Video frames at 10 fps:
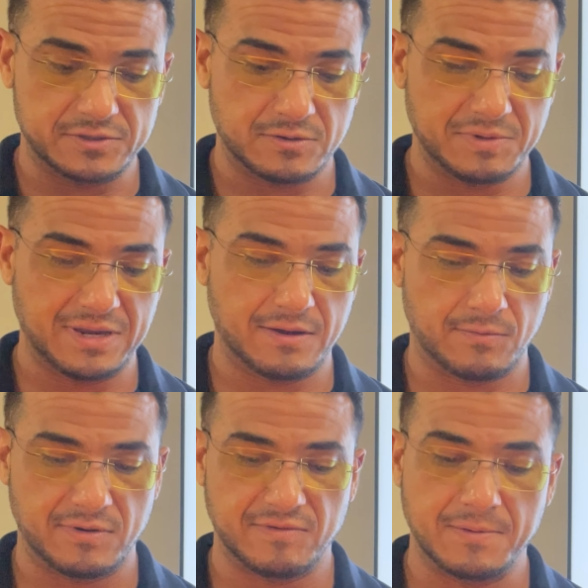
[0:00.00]
So I'm going to get
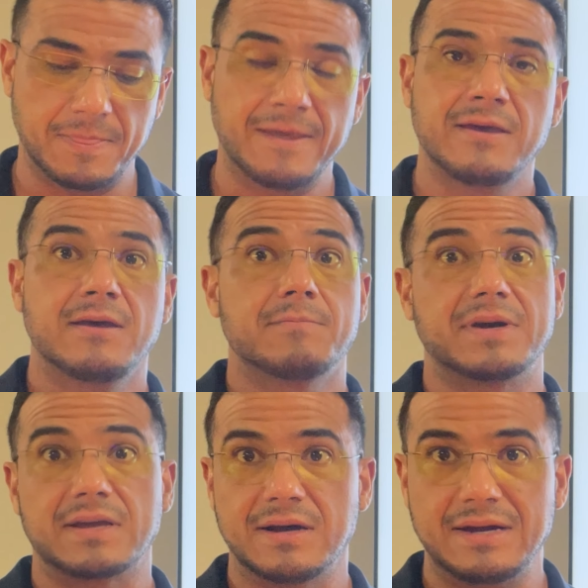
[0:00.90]
rid of it.
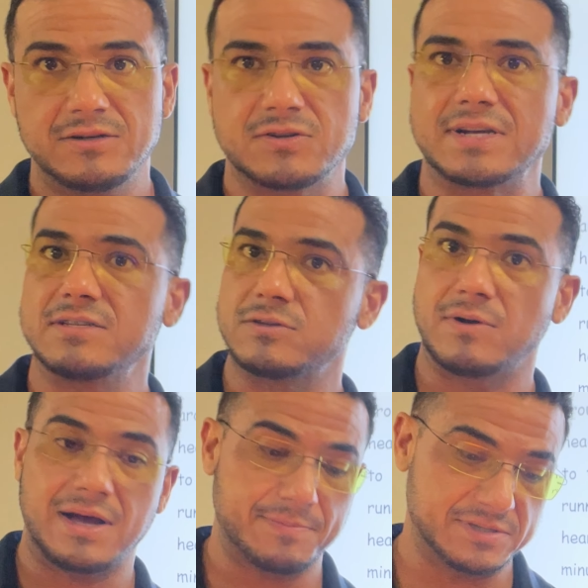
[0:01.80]
By contrast, so
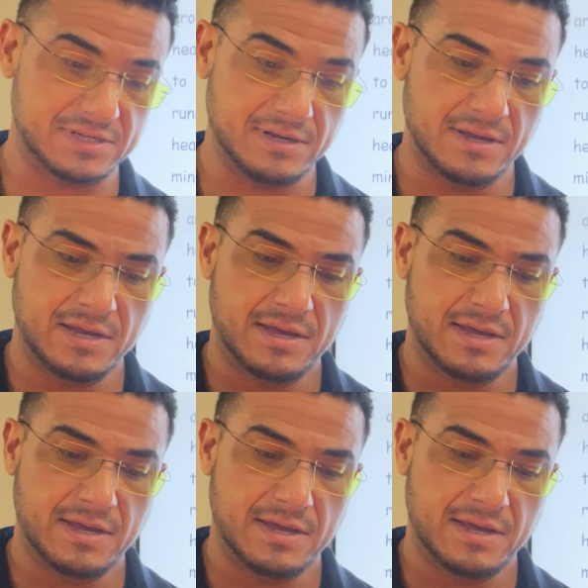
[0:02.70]
opposite,